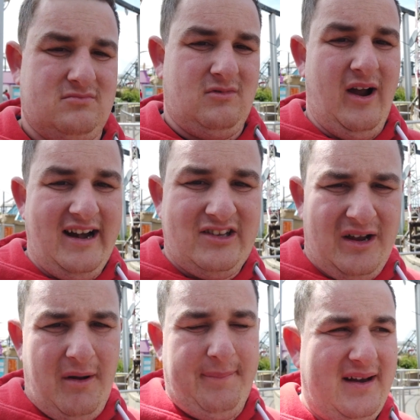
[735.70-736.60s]
well, any
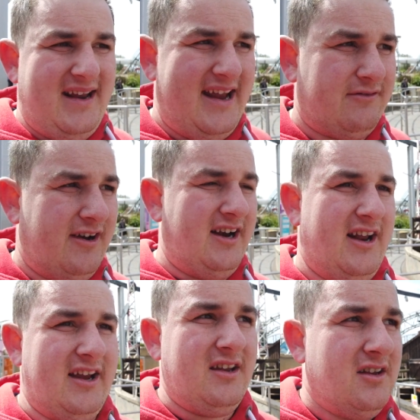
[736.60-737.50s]
time I've been here
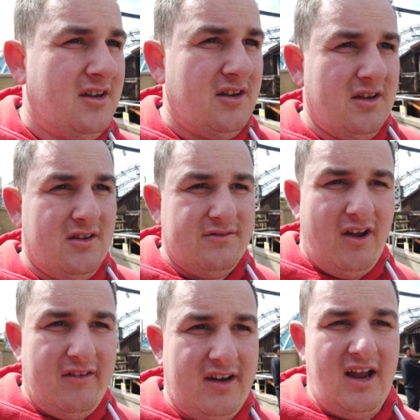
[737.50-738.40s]
really.
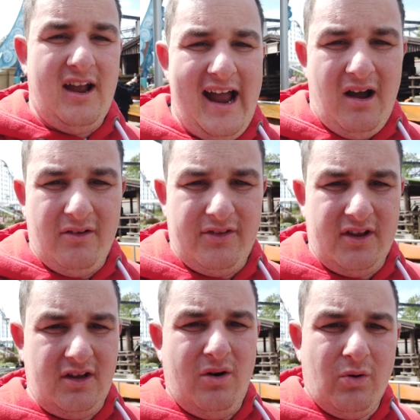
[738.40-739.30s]
Very out of
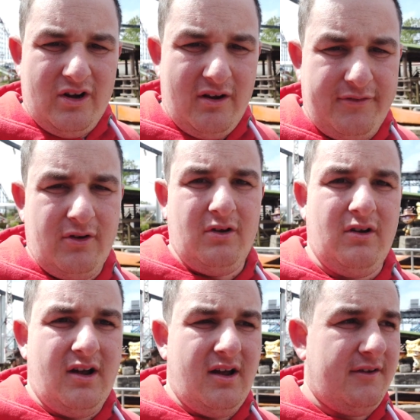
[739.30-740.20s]
the ordinary for
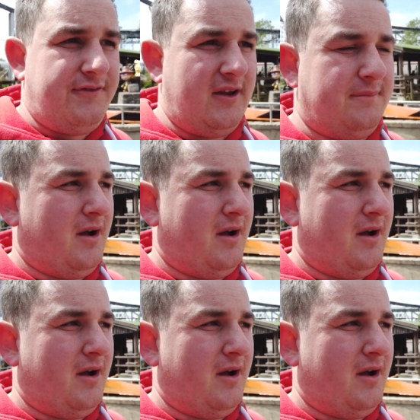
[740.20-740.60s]
a theme